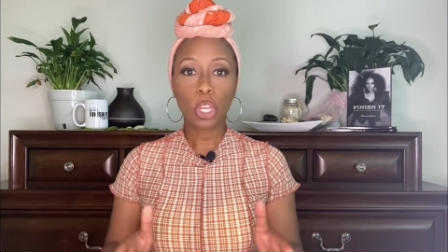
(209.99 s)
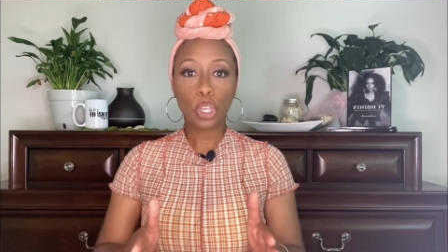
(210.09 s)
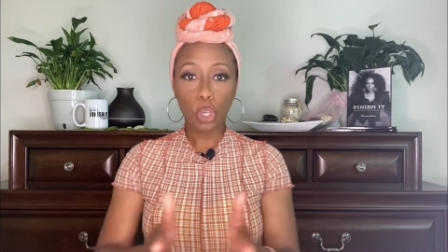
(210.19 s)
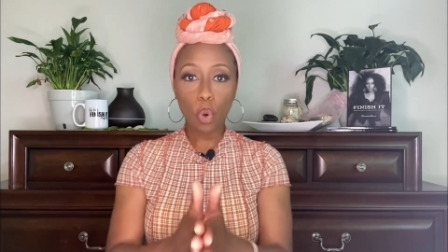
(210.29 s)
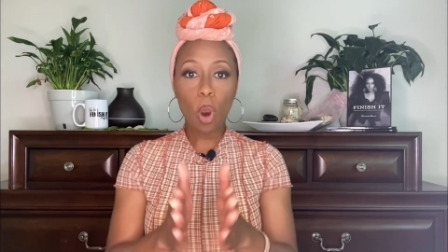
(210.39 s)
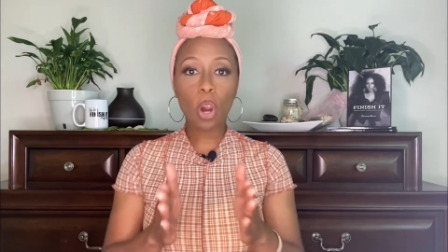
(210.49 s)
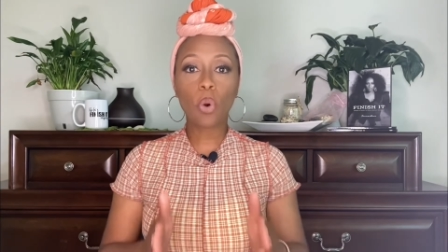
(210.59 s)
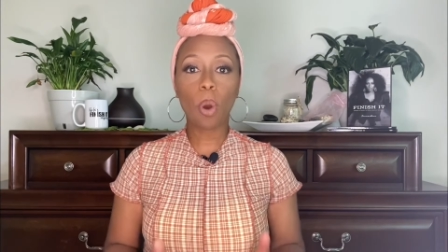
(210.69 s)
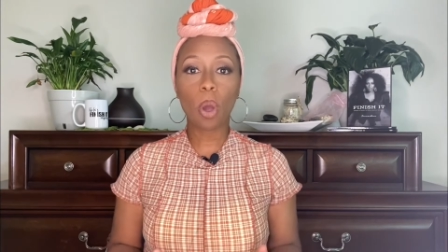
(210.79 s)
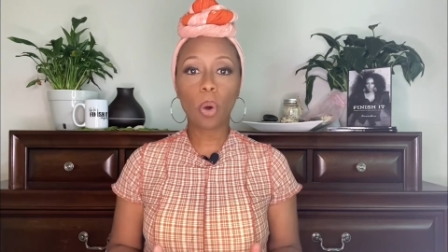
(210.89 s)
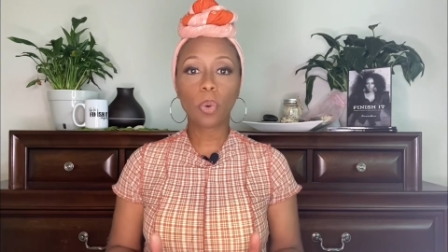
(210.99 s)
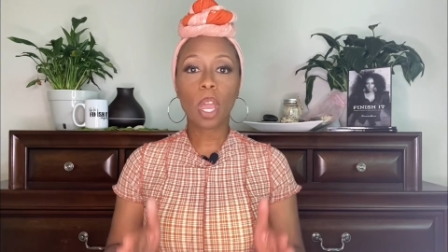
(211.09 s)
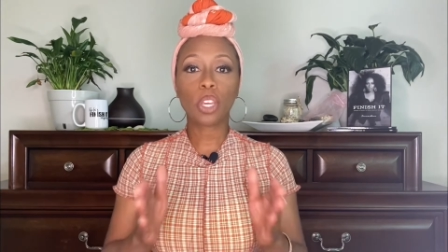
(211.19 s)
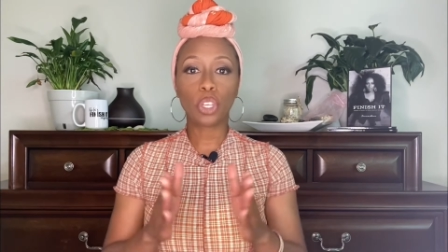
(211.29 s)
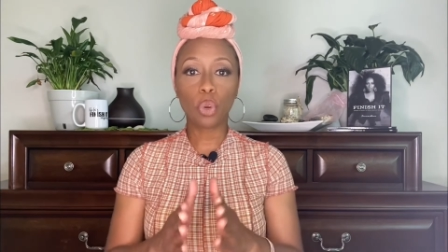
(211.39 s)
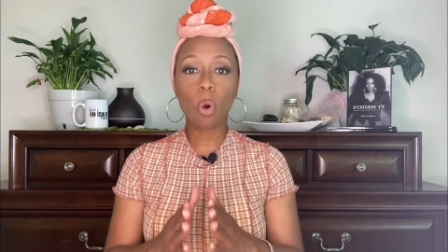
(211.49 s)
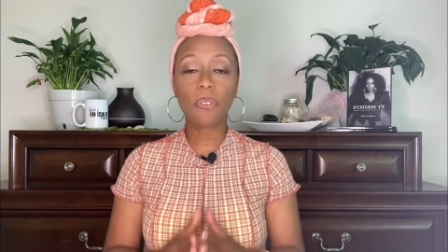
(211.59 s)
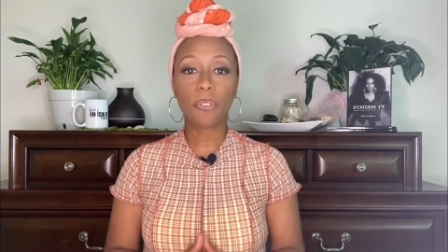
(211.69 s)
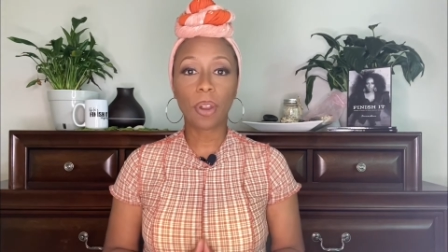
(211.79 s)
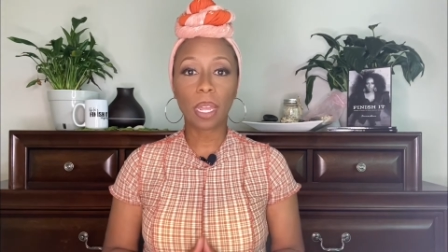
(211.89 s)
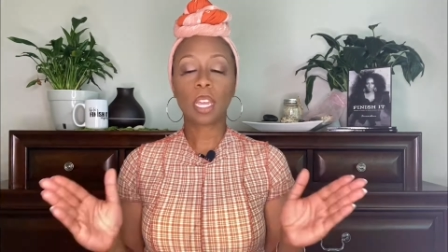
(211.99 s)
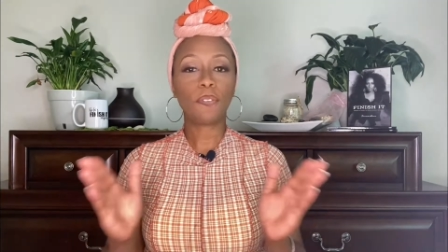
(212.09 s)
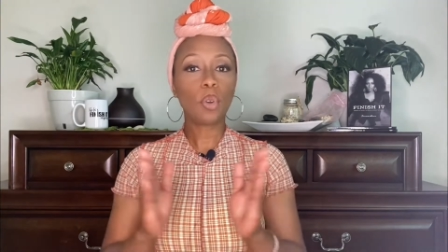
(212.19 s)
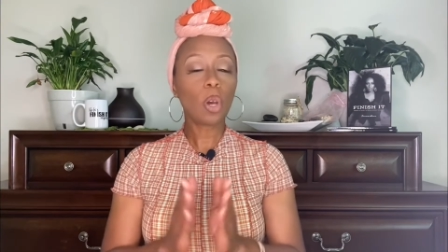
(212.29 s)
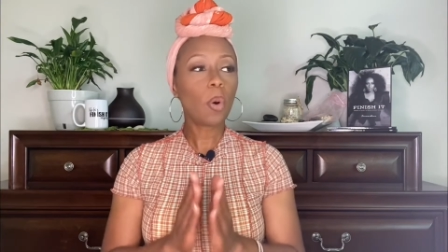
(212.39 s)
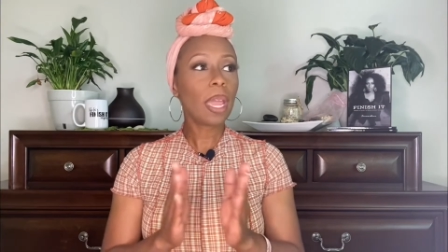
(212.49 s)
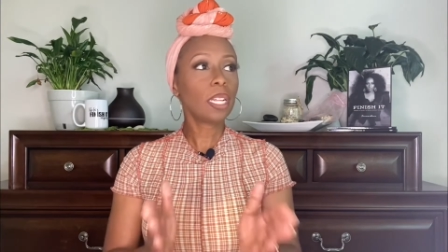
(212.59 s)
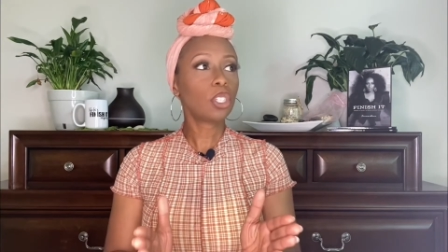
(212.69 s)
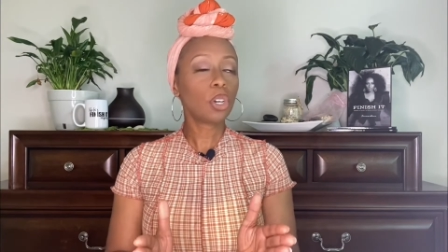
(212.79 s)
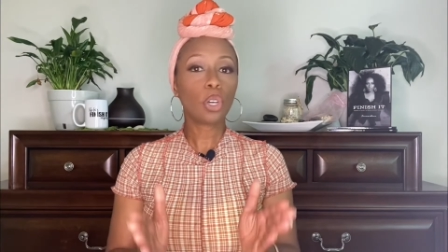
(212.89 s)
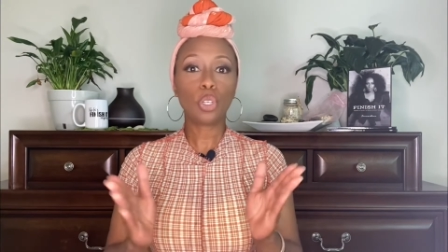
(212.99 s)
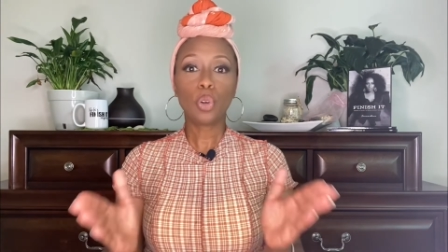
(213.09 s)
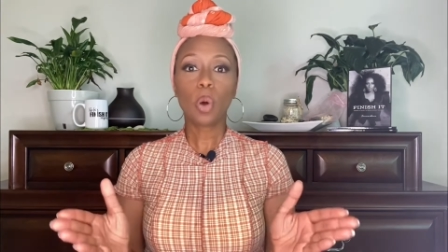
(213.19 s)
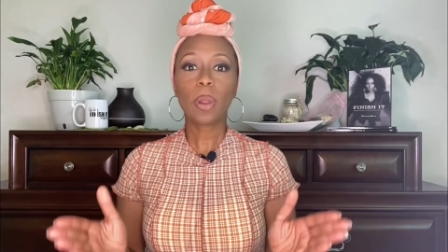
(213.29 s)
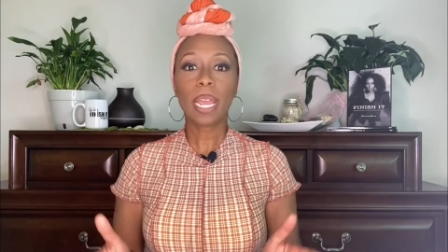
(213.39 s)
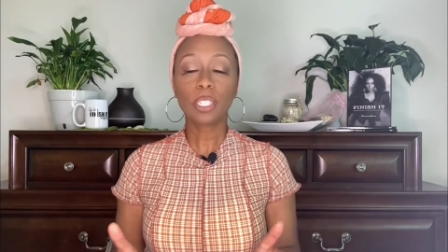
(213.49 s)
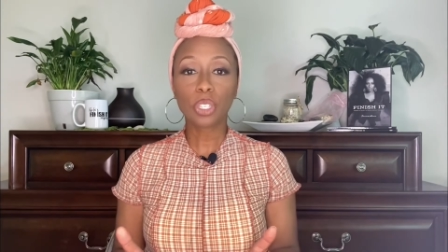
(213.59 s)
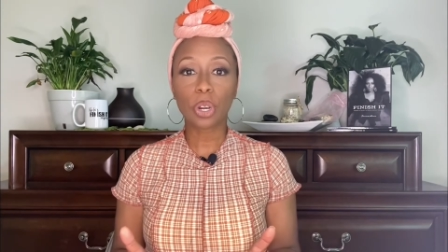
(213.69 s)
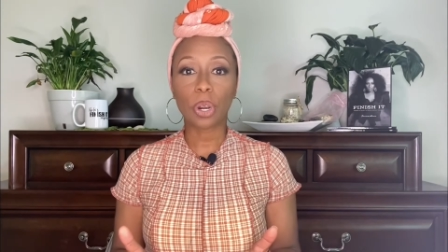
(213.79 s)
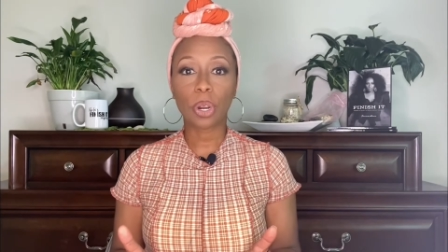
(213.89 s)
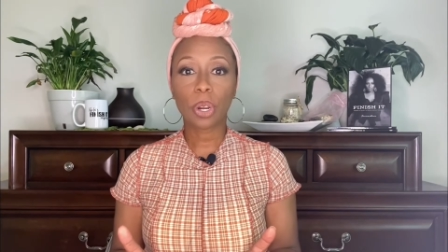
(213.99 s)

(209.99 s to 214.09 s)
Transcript: You are grown, you are free. If you don't answer, you don't answer.